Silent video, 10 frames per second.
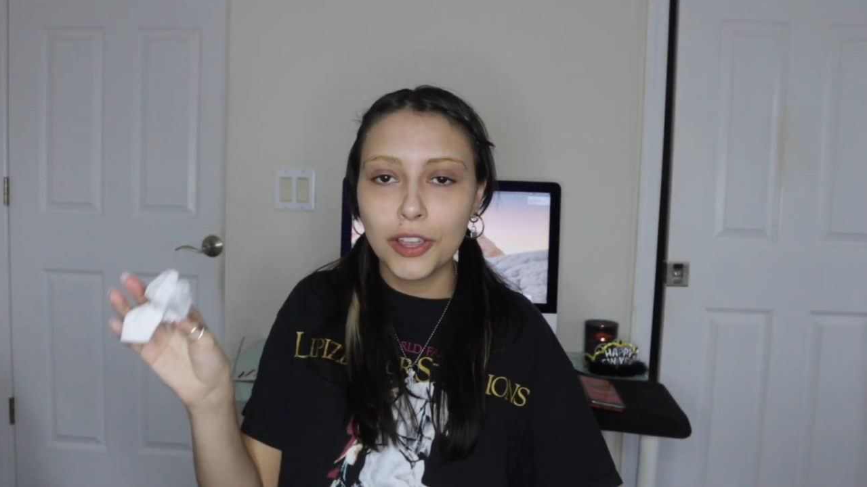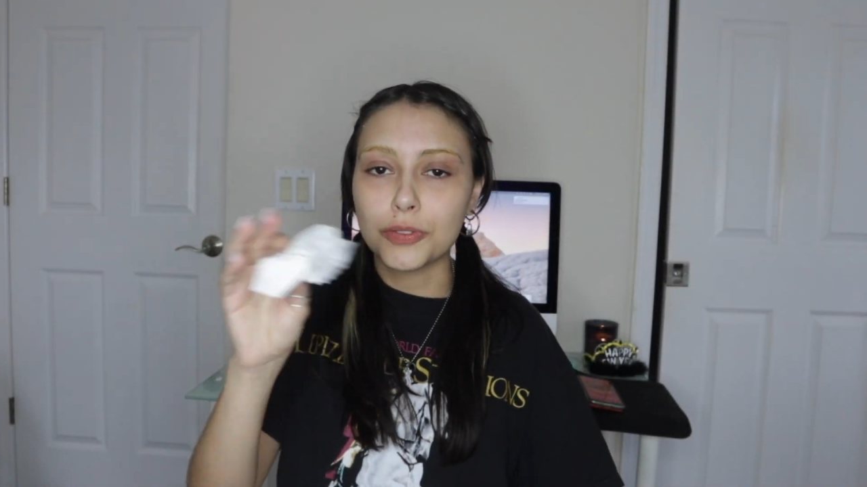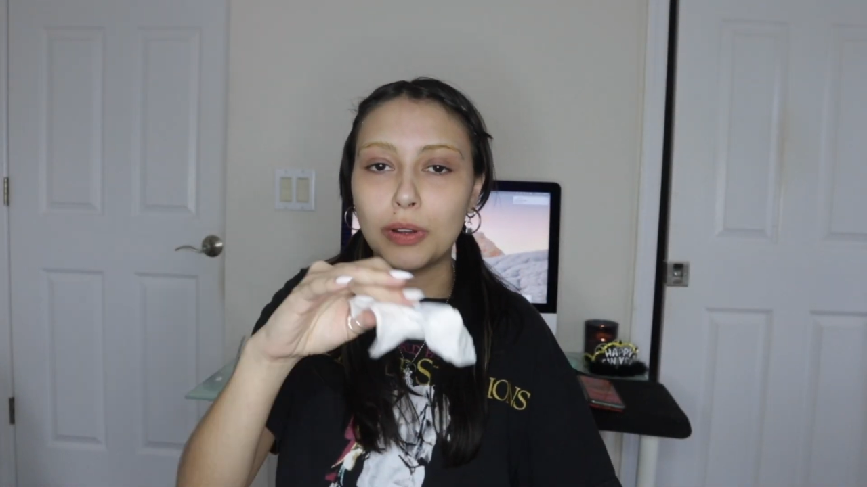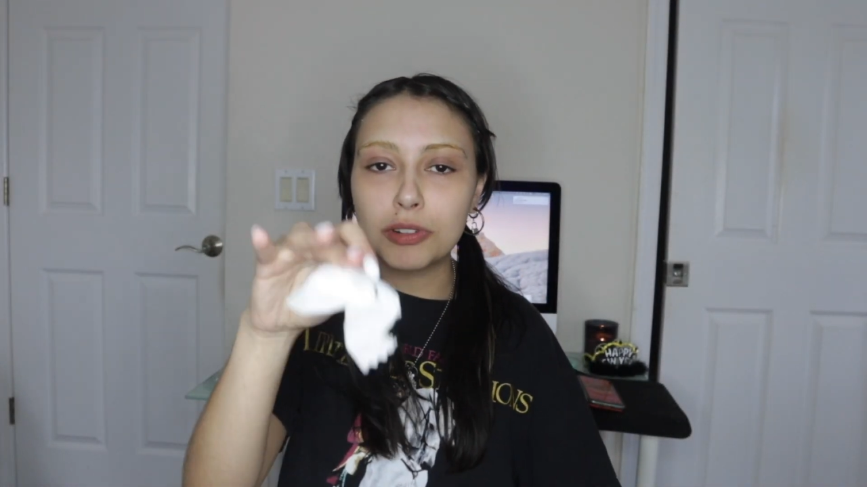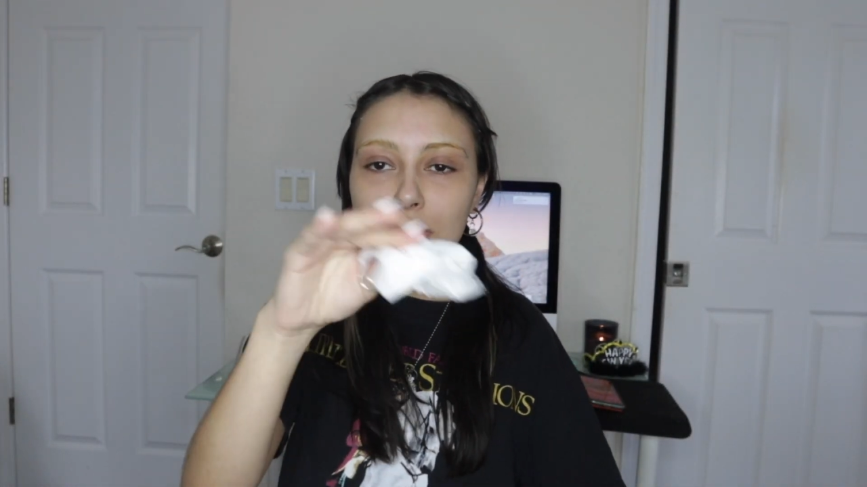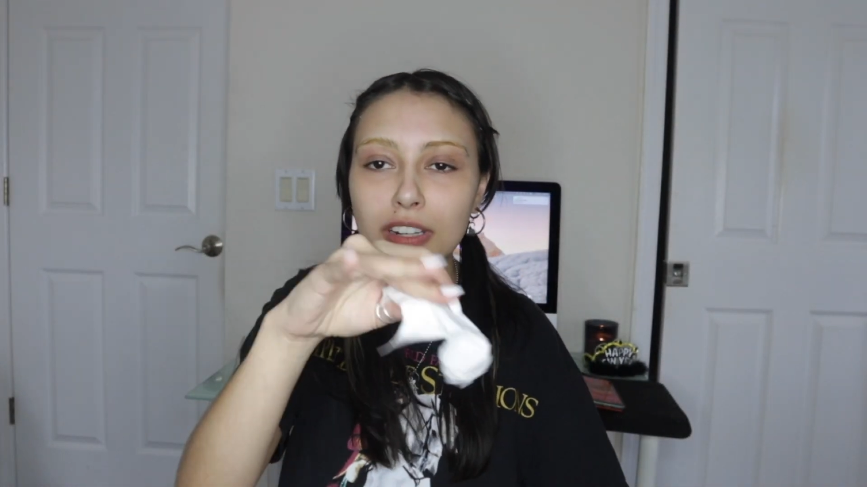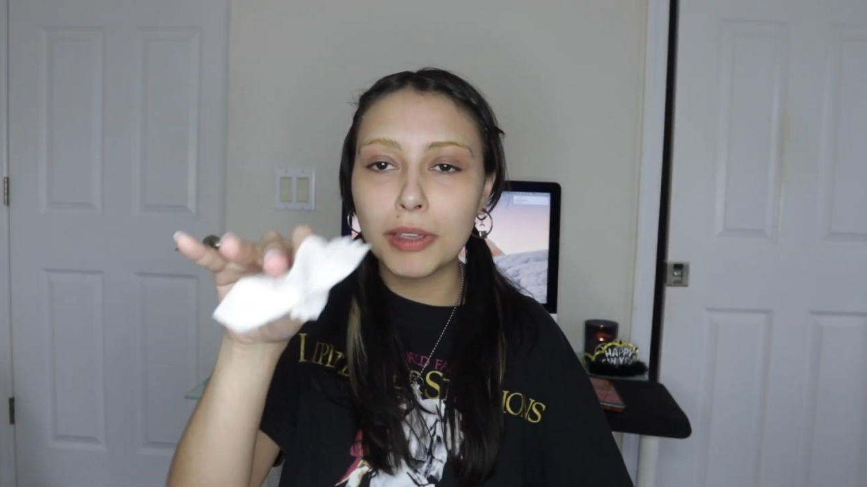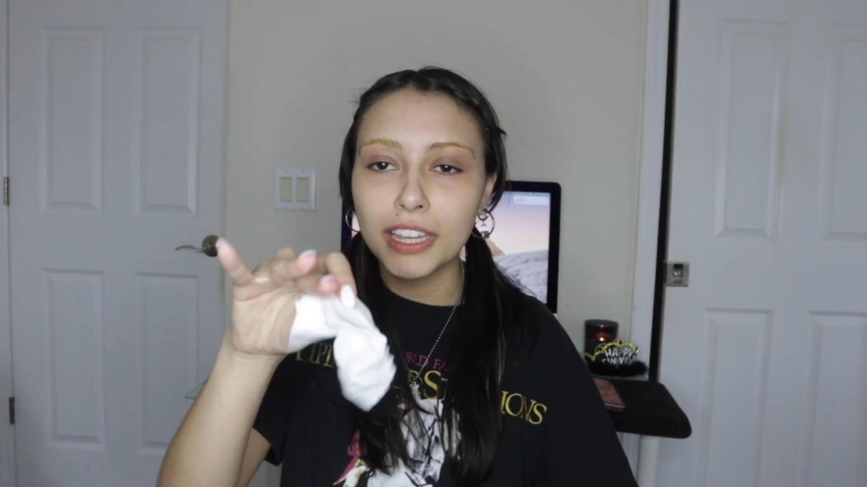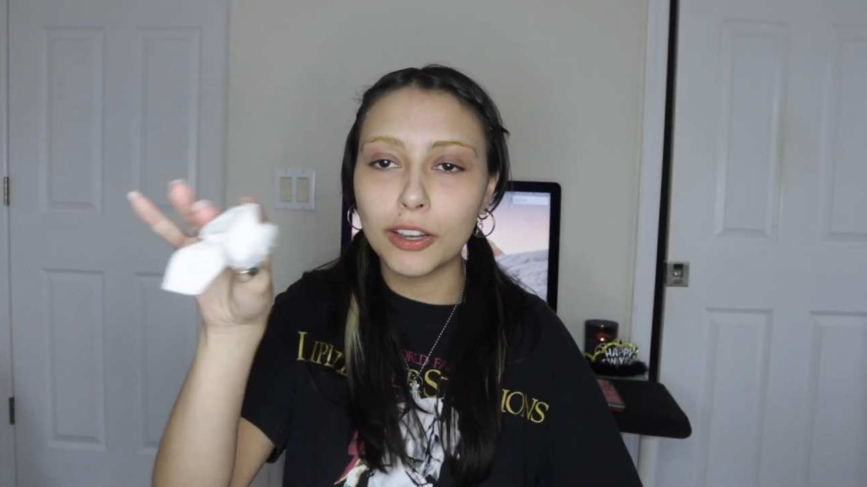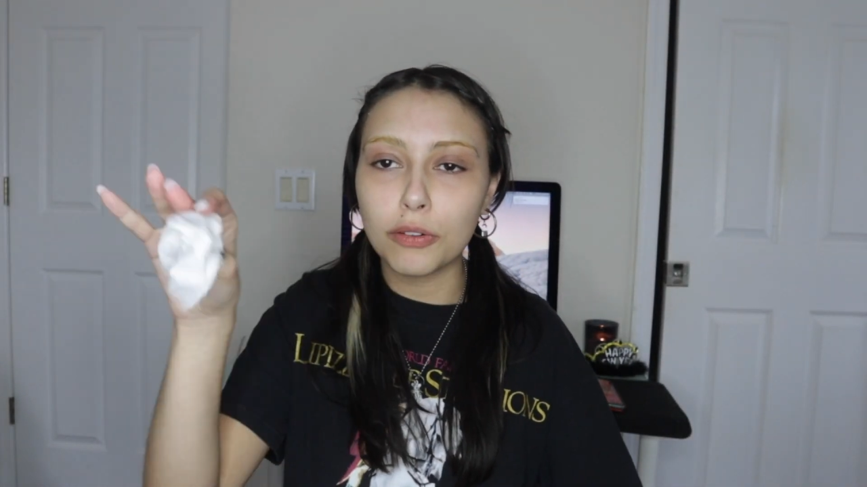So I'm just
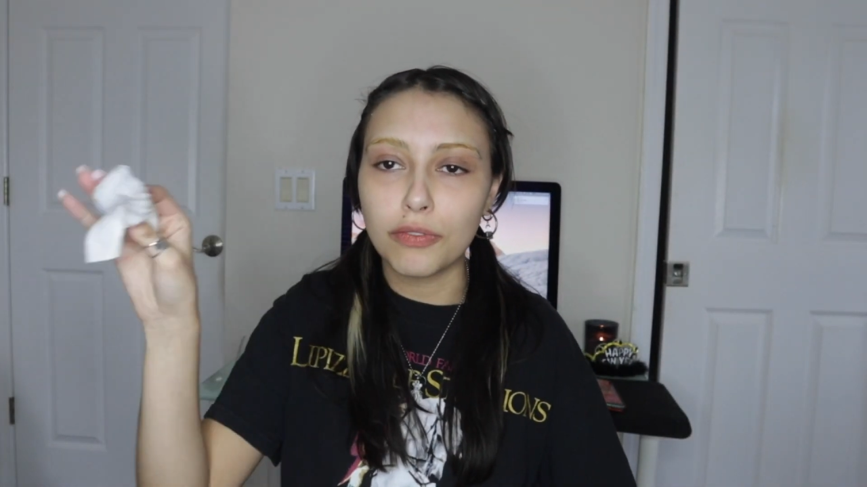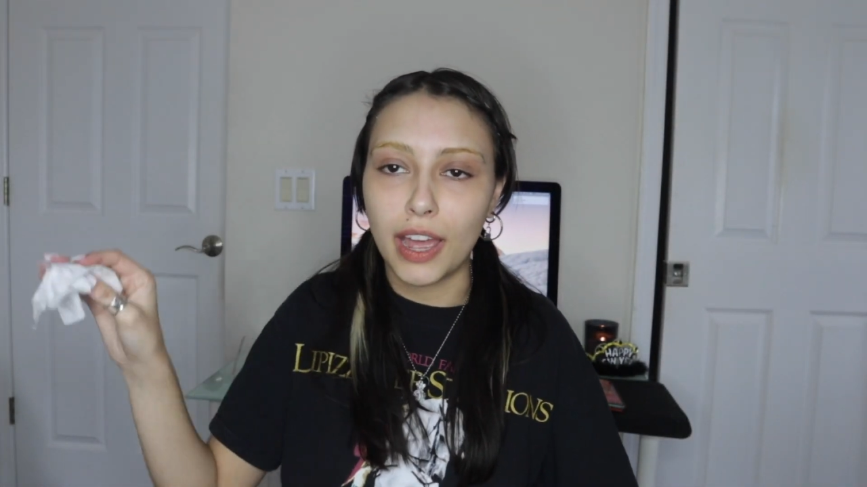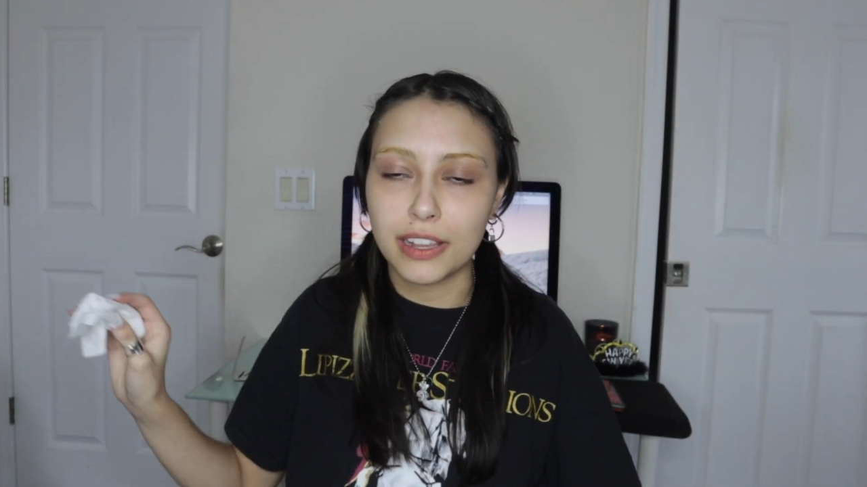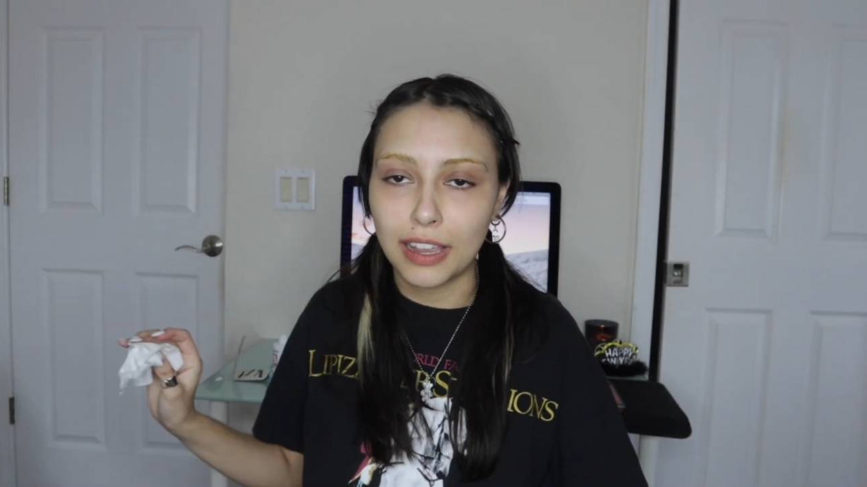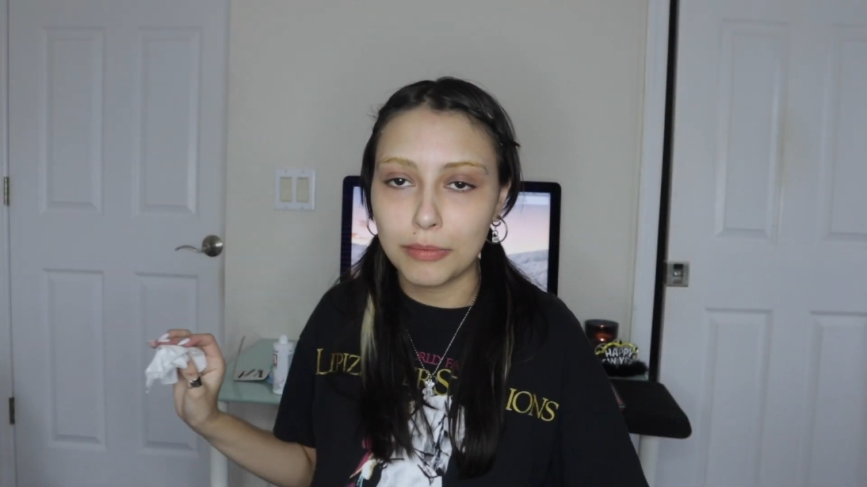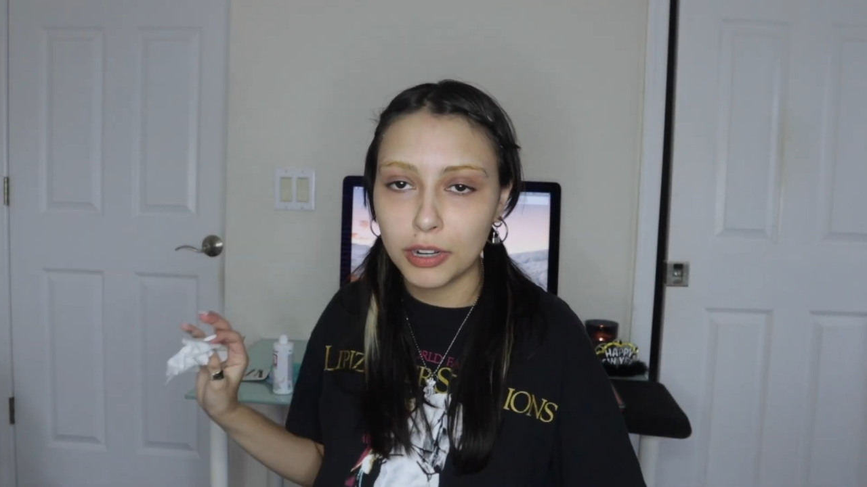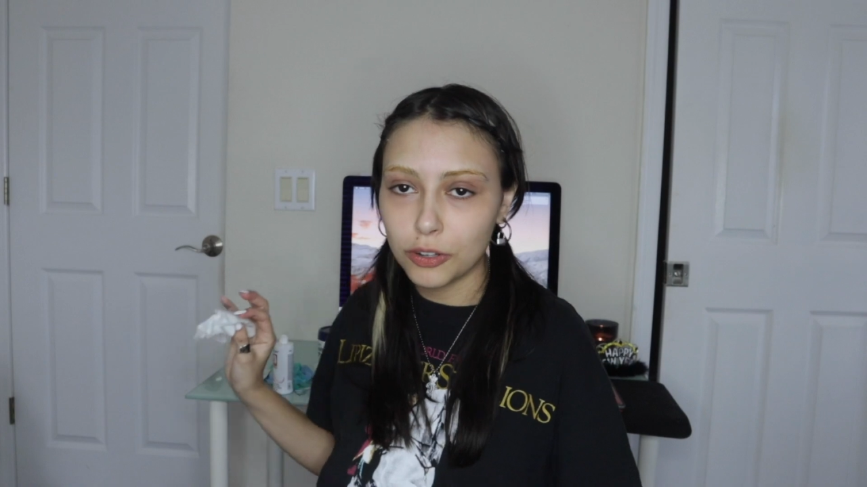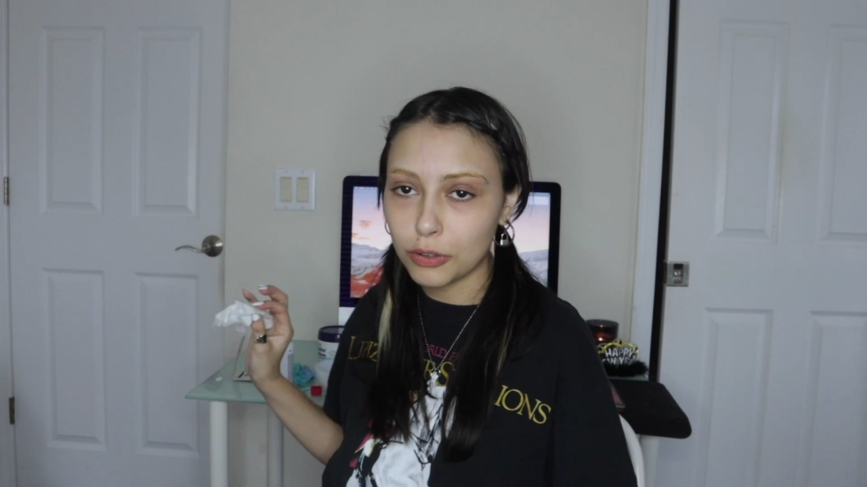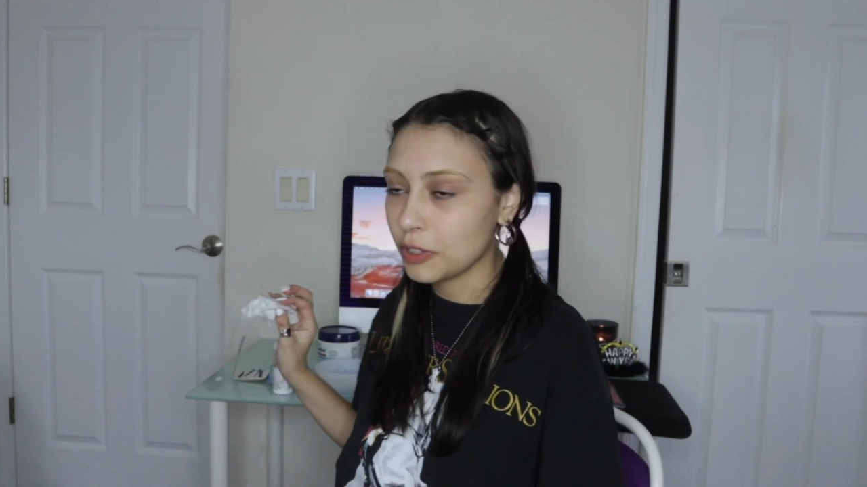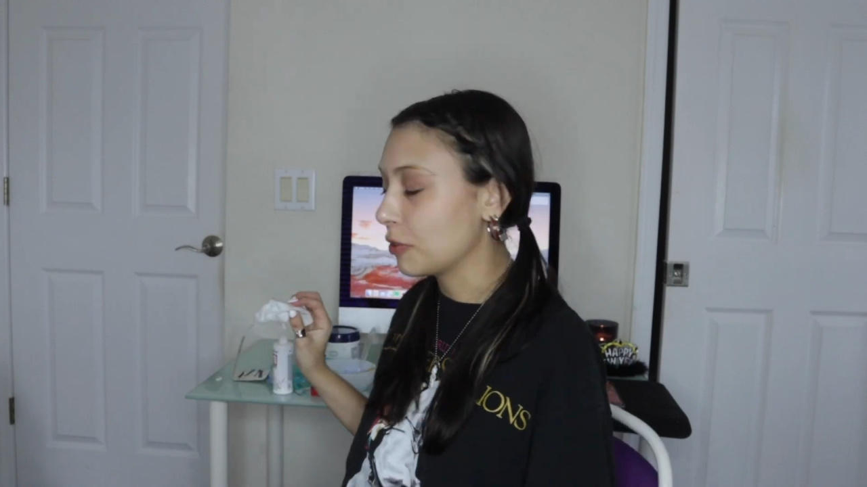gonna make it go fast. I'm
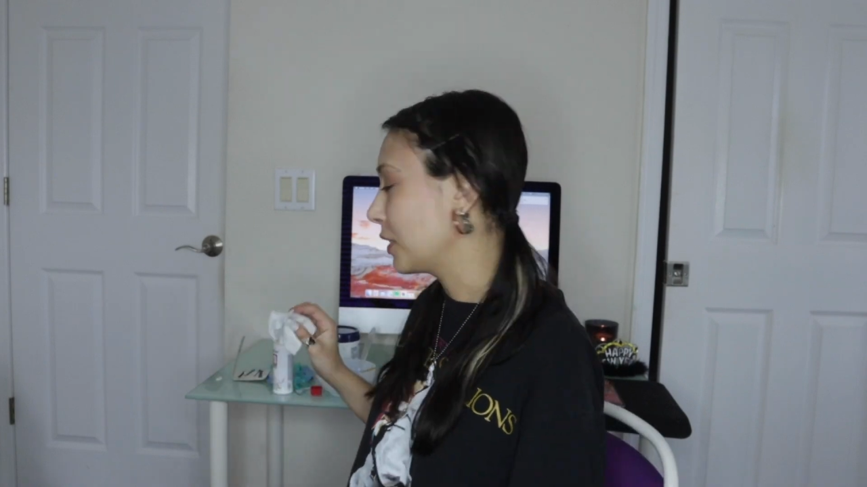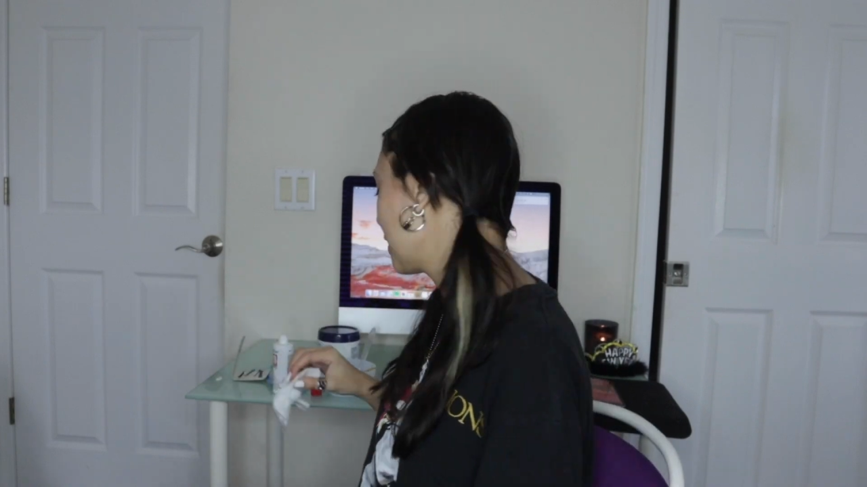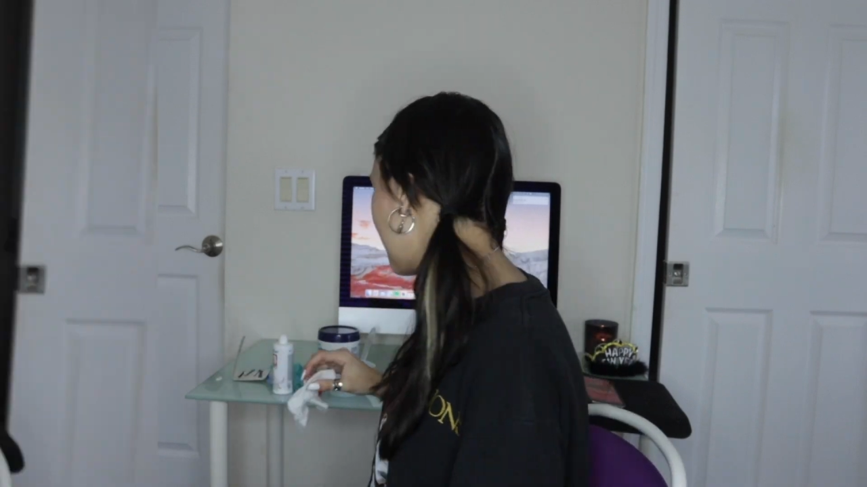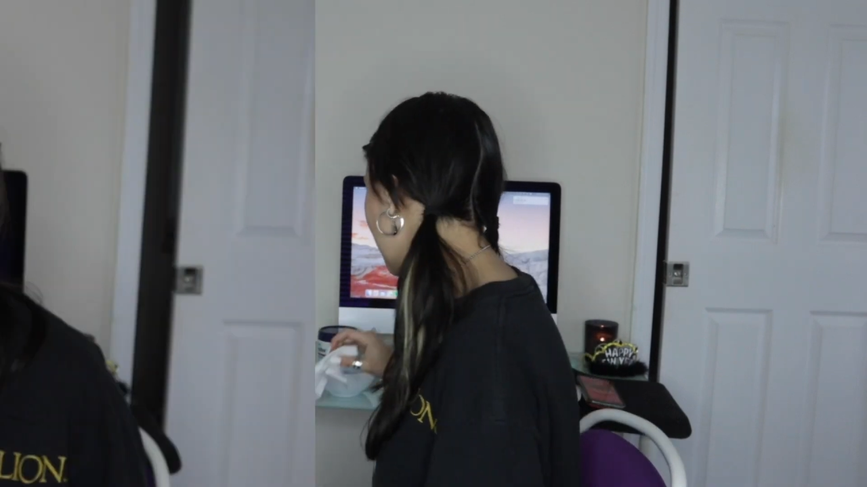gonna do it real quick.